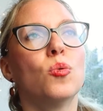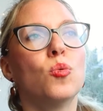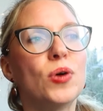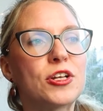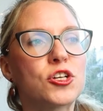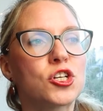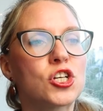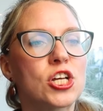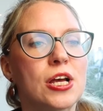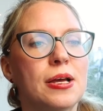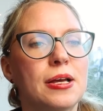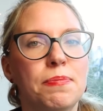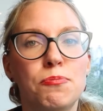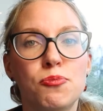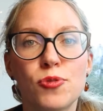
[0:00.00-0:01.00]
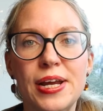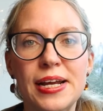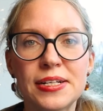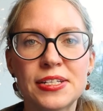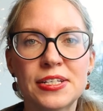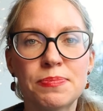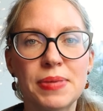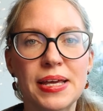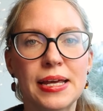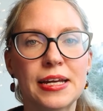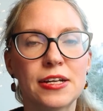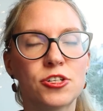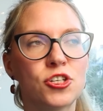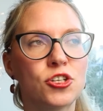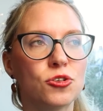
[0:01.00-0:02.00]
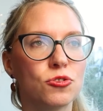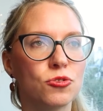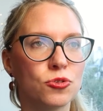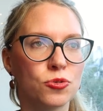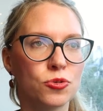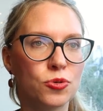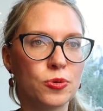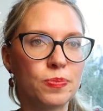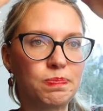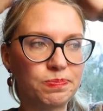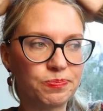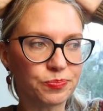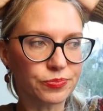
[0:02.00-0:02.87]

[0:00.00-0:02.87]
Which brings me to